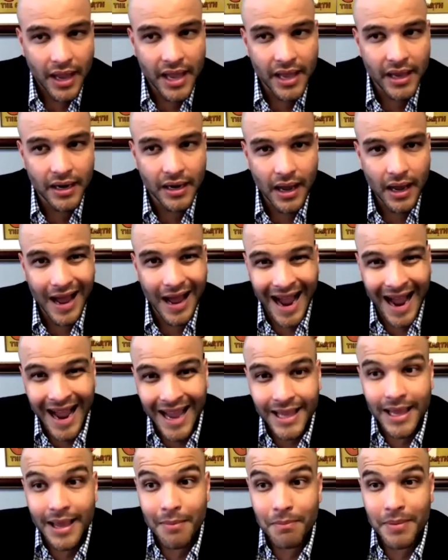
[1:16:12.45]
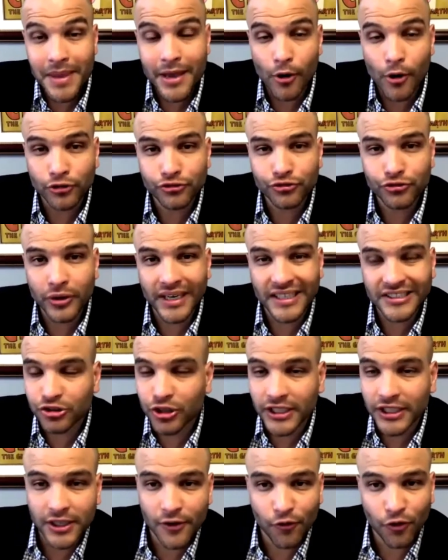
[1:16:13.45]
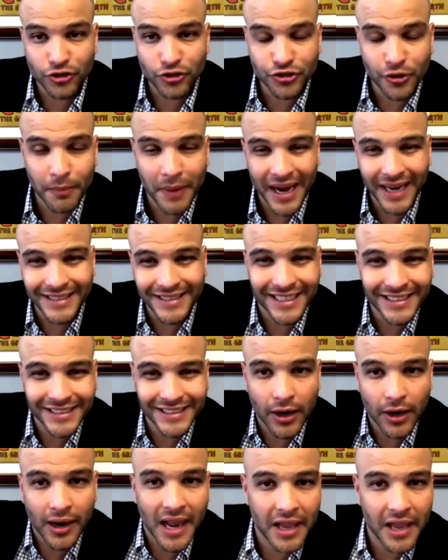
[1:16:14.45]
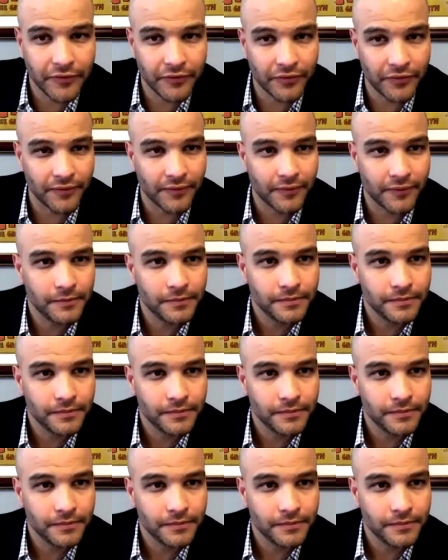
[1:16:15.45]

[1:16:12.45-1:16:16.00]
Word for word: And I can be also a stranger for somebody, change your life.